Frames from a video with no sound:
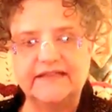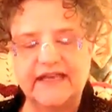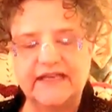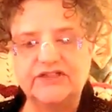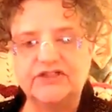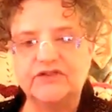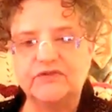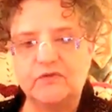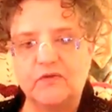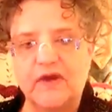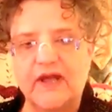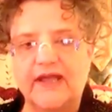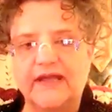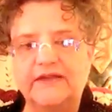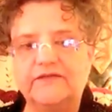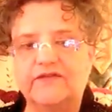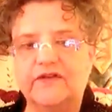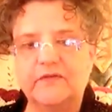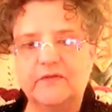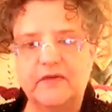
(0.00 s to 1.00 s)

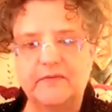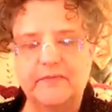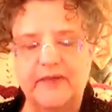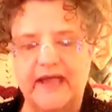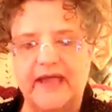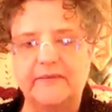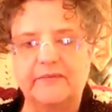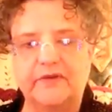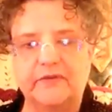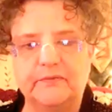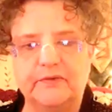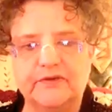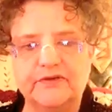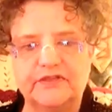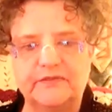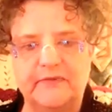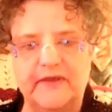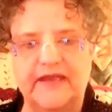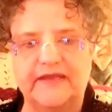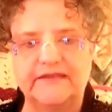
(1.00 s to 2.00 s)
nationwide from a Bible
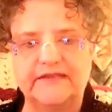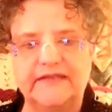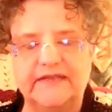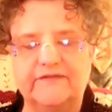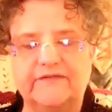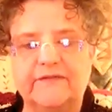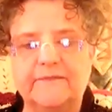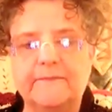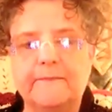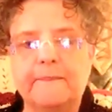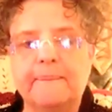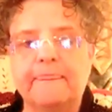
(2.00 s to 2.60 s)
perspective,